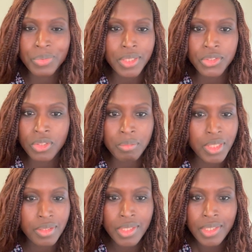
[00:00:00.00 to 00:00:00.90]
reassure
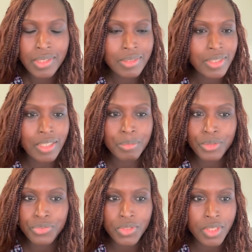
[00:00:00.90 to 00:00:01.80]
me in terms
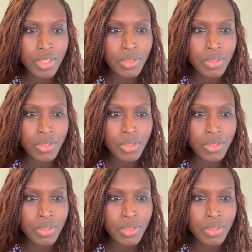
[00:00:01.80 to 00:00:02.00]
of